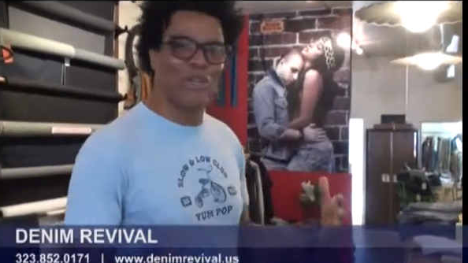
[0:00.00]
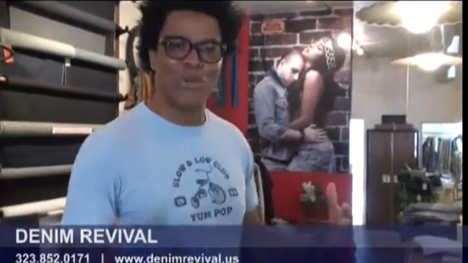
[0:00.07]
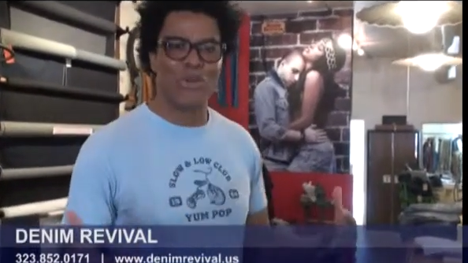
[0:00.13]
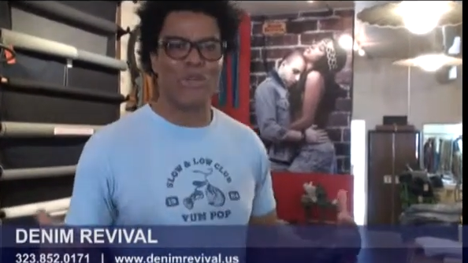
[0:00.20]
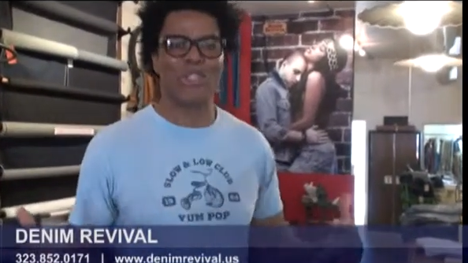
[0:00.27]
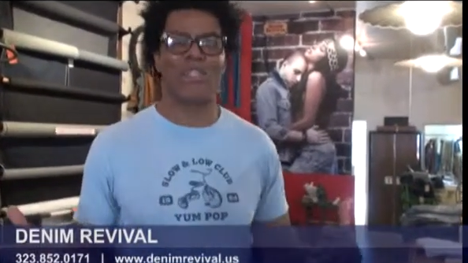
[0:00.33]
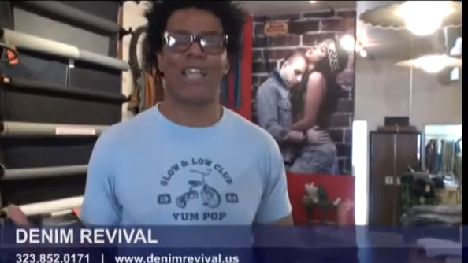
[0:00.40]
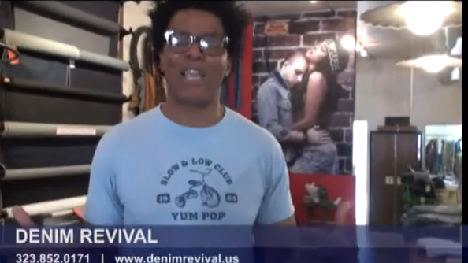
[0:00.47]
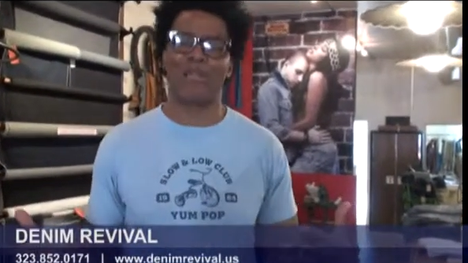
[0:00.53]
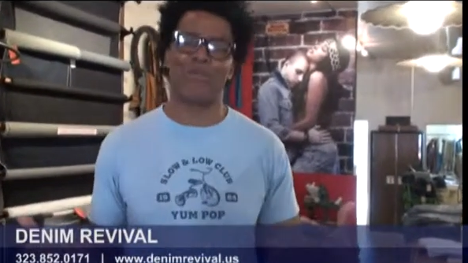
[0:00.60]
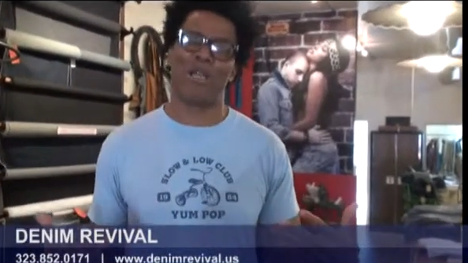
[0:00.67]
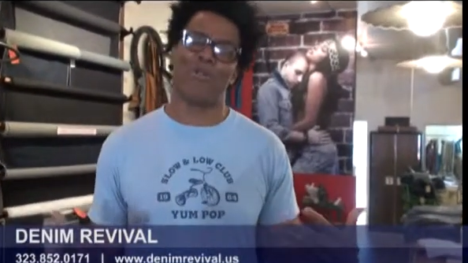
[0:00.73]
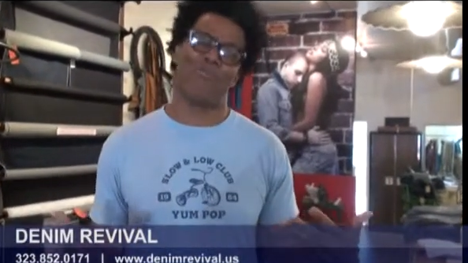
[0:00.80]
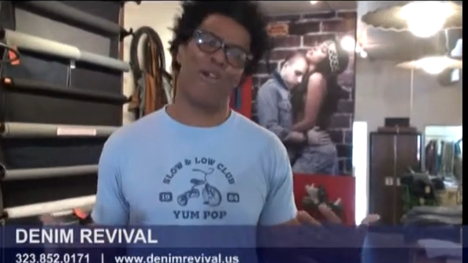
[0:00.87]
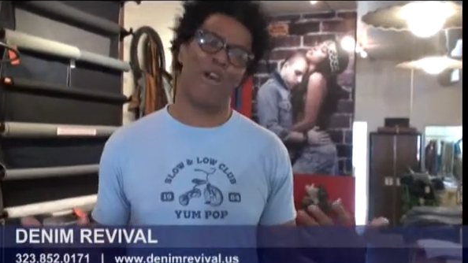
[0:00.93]
who is like
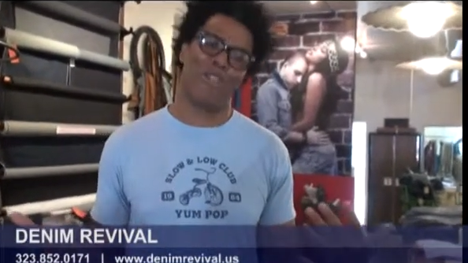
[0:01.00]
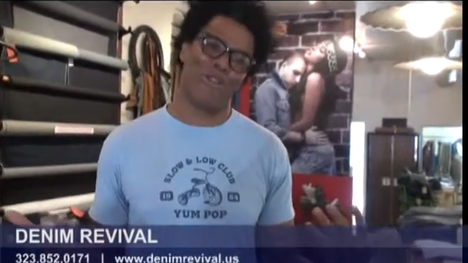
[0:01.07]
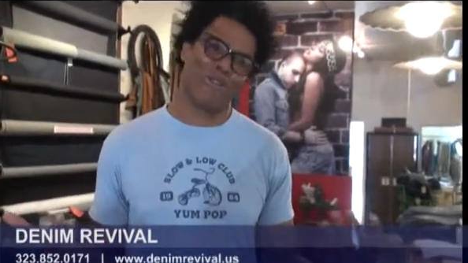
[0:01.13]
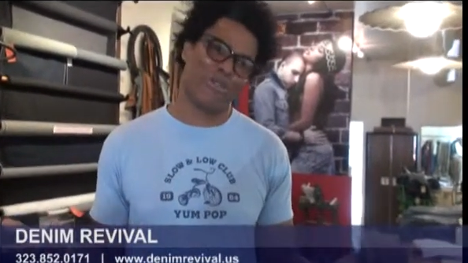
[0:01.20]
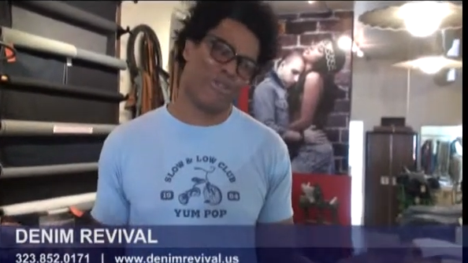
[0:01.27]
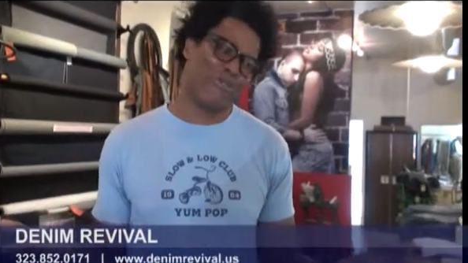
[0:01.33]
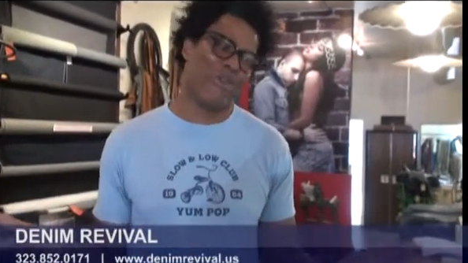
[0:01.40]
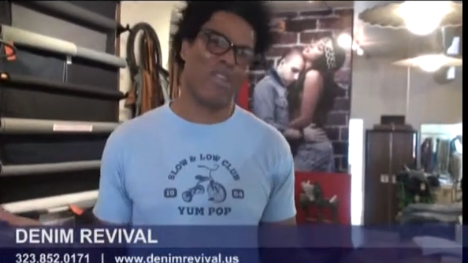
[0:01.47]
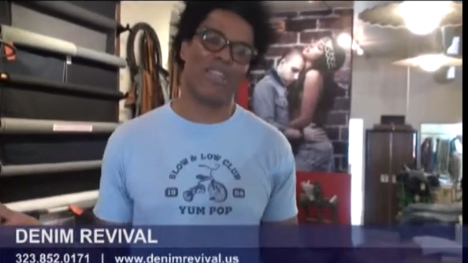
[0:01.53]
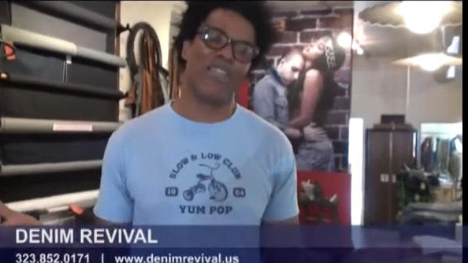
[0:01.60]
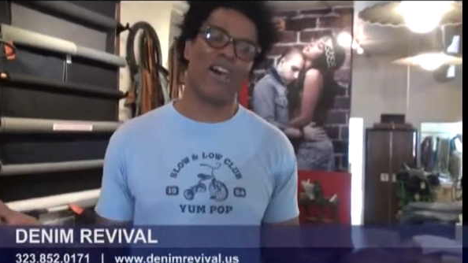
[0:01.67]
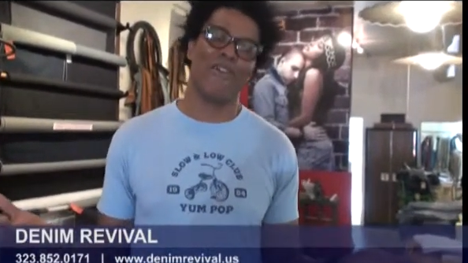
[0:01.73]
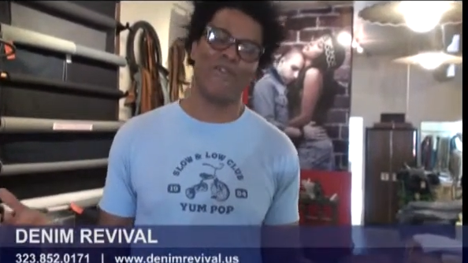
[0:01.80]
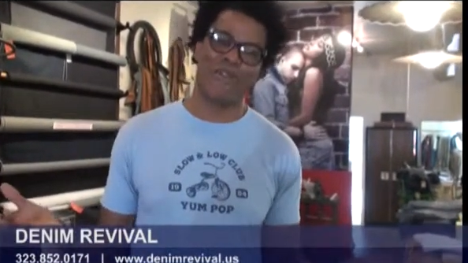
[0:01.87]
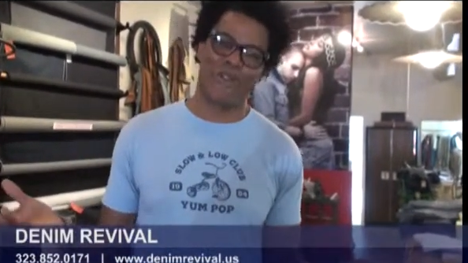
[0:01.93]
my mother, who I
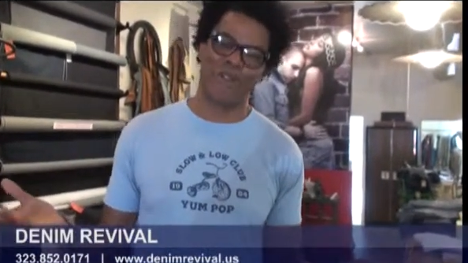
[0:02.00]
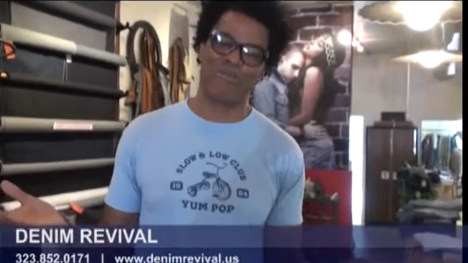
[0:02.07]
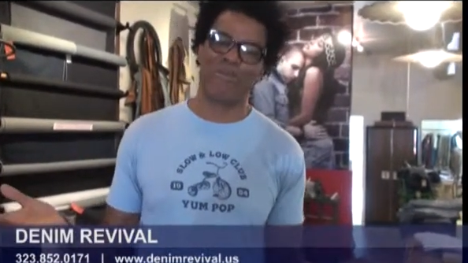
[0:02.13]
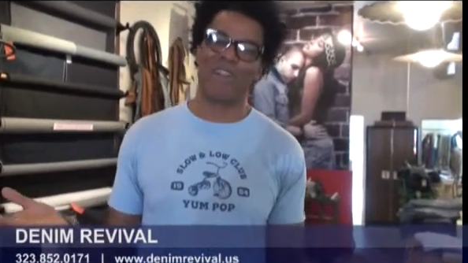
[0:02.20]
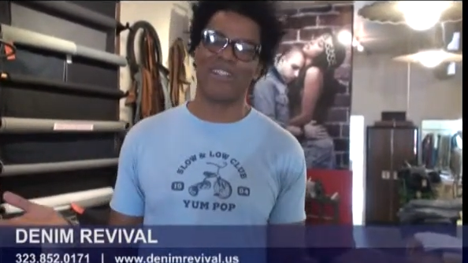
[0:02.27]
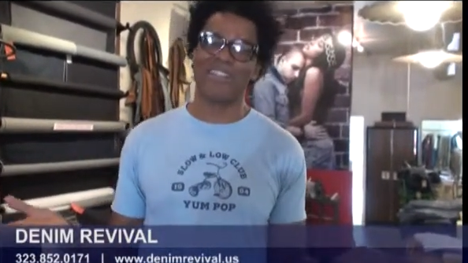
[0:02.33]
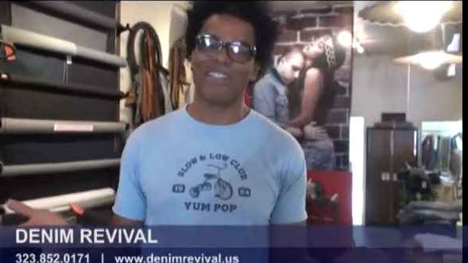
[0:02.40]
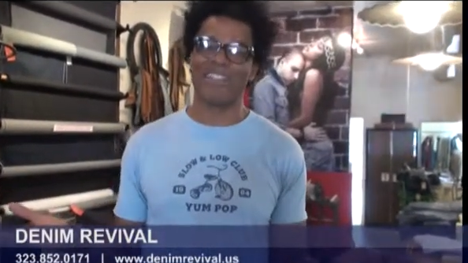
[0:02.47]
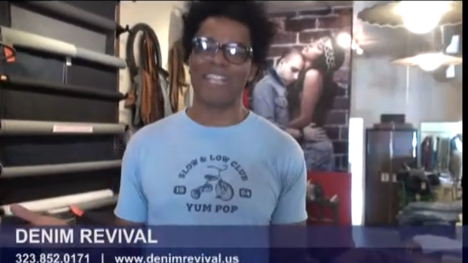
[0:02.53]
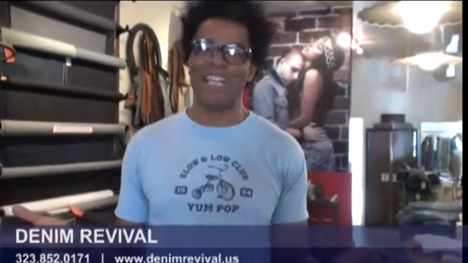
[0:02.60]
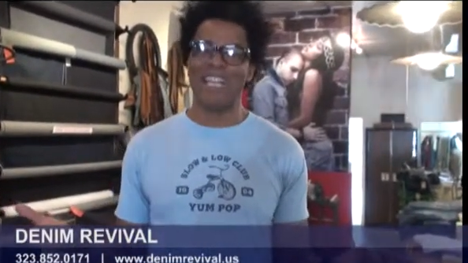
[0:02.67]
love very much,